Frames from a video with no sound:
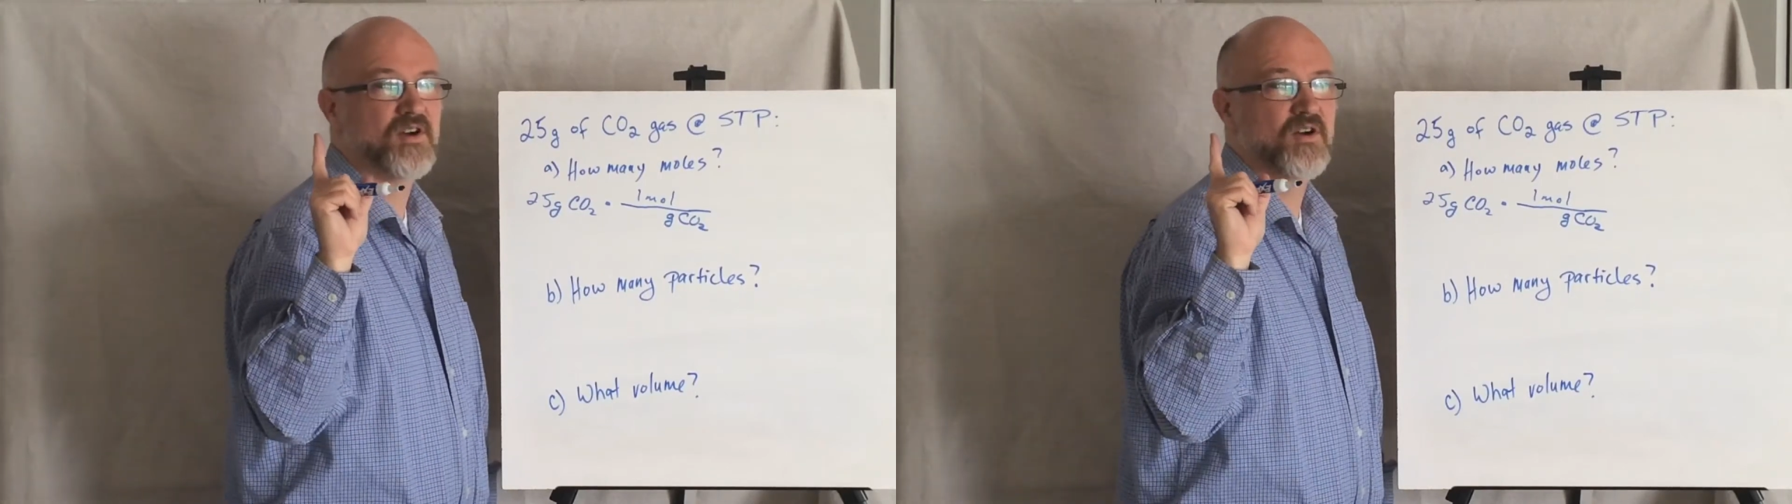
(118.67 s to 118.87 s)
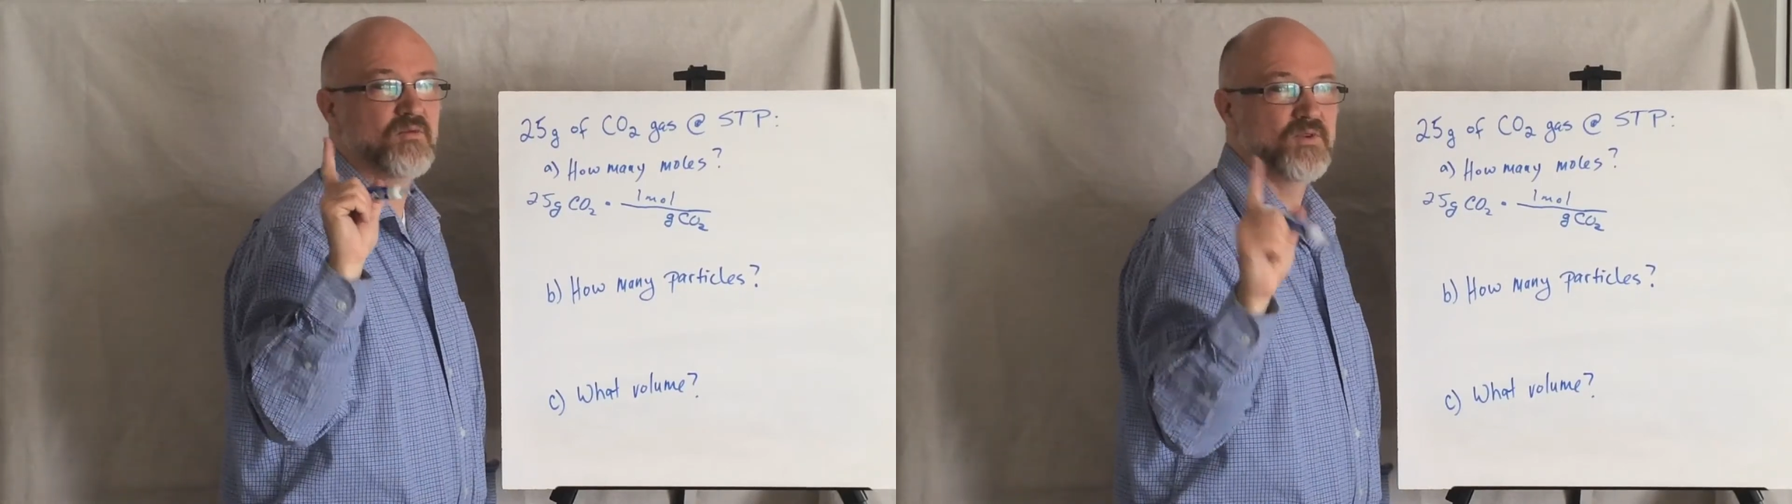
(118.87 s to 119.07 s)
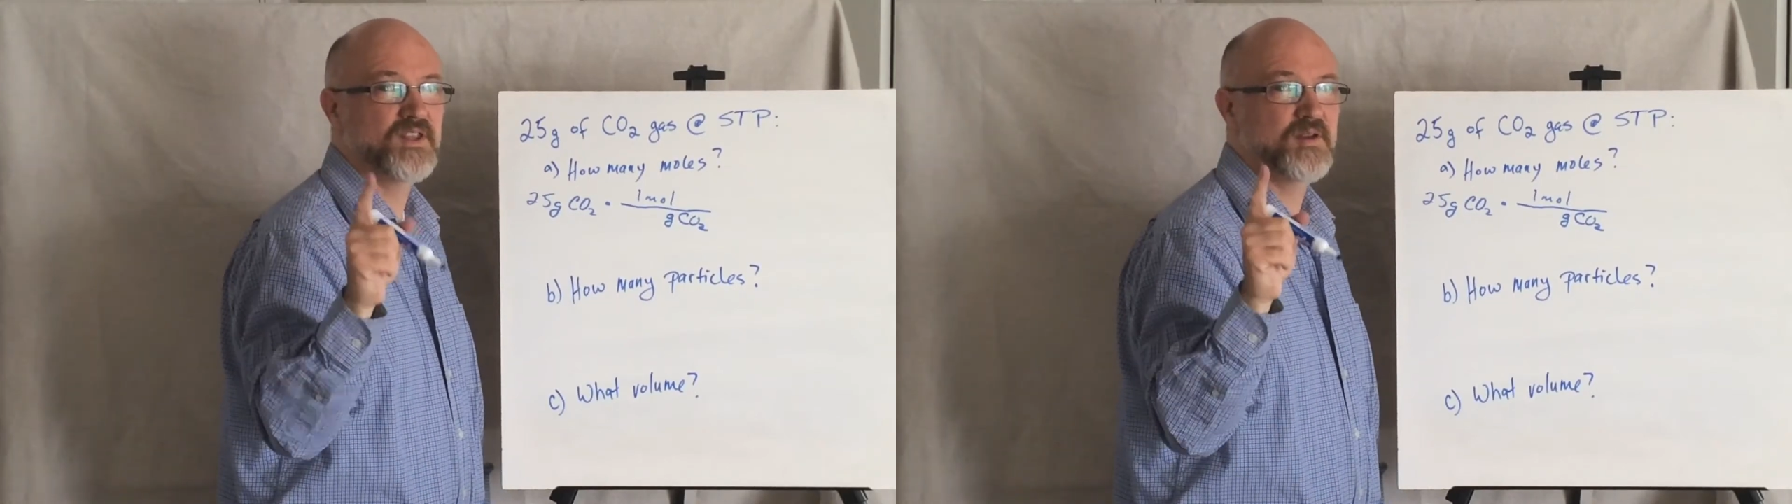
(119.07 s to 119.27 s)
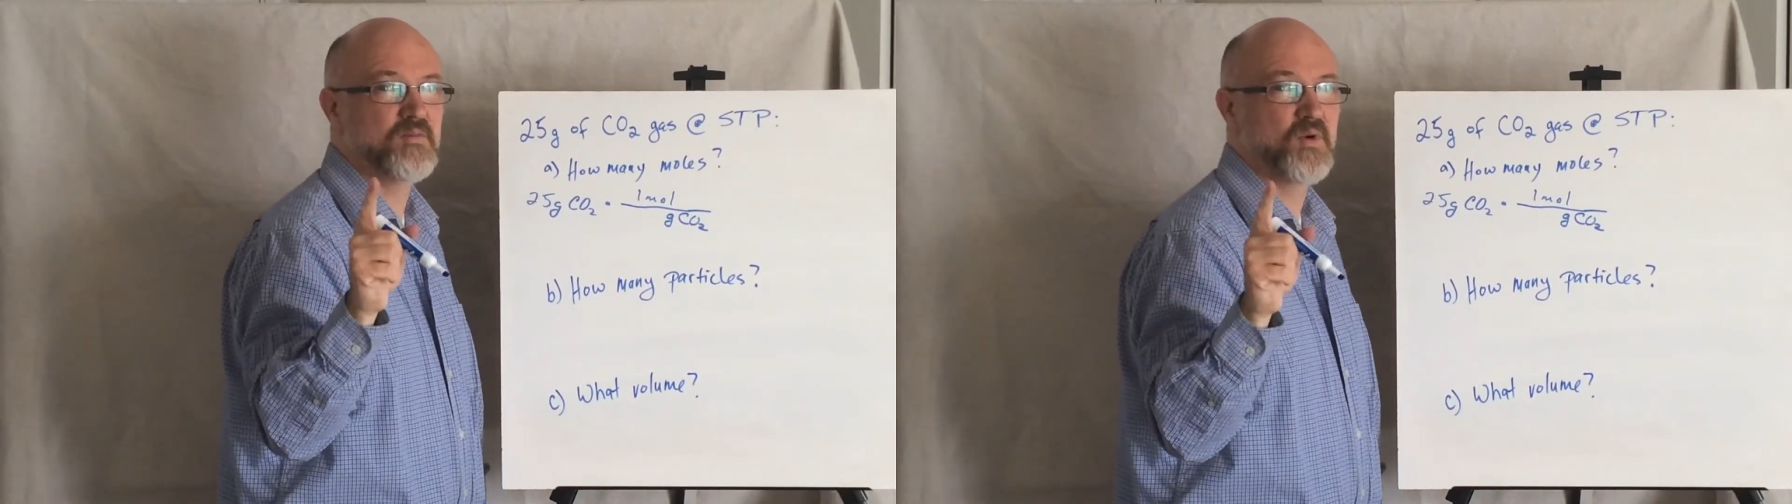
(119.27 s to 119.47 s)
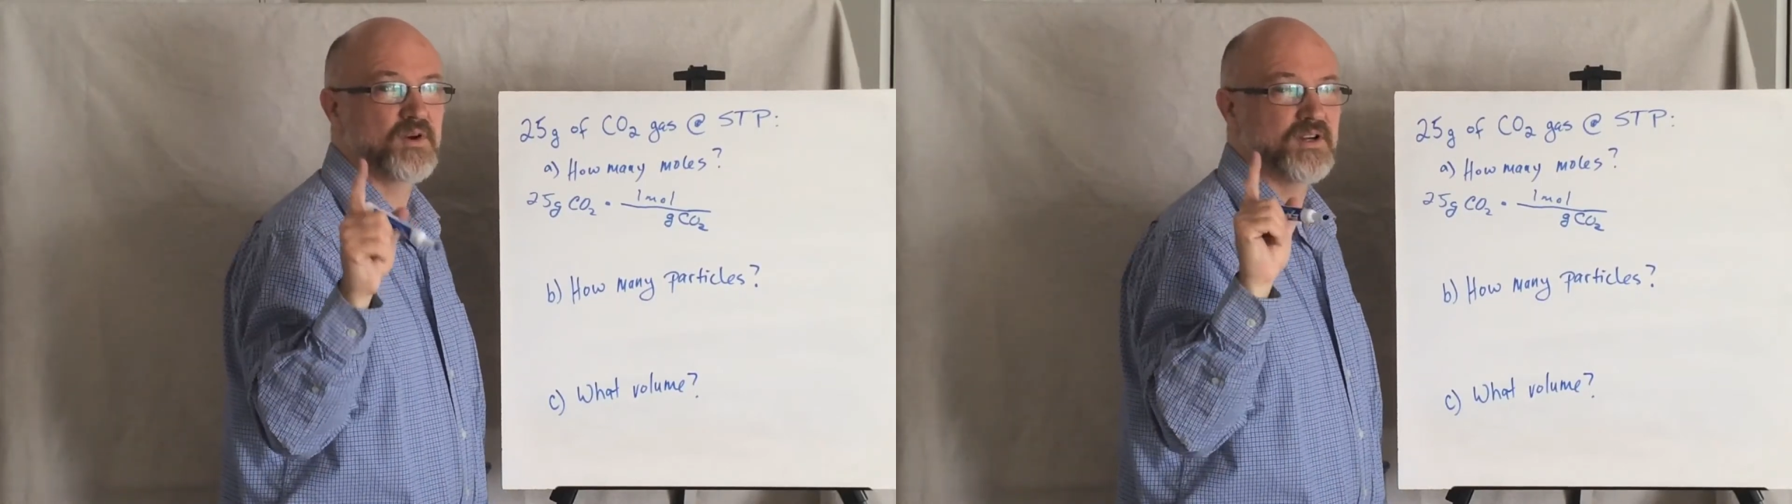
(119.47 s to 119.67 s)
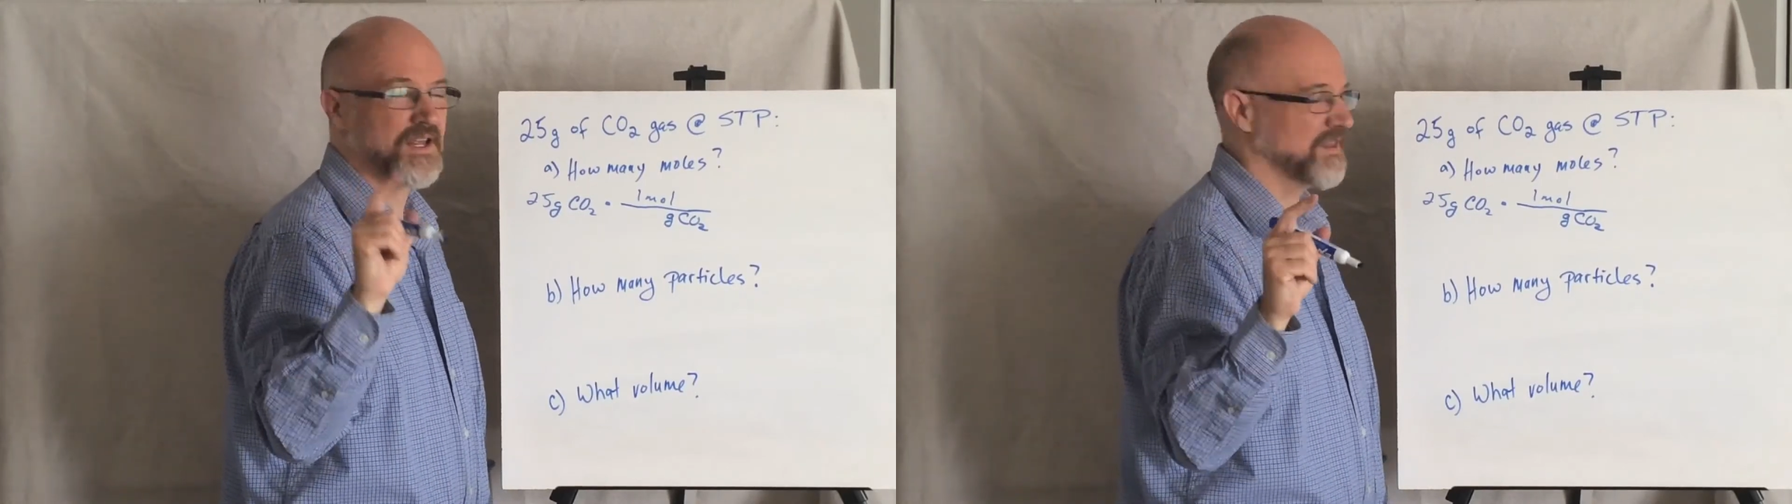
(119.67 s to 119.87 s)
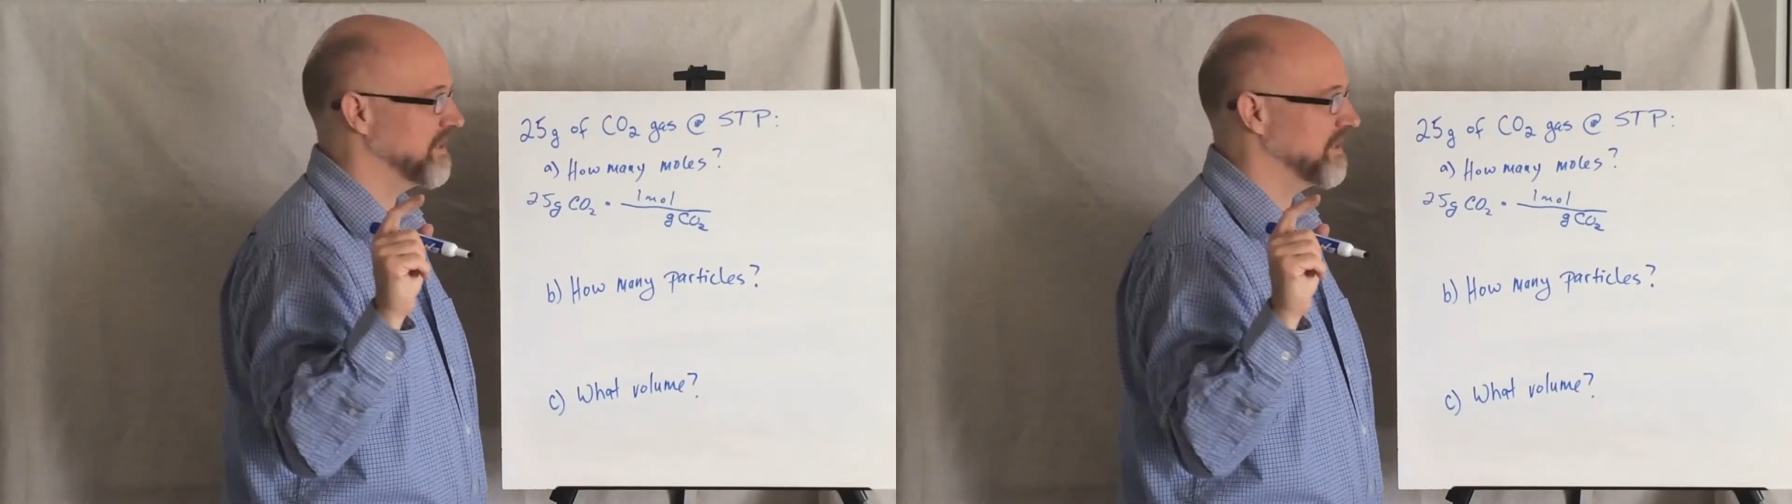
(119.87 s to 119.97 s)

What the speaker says: are really important and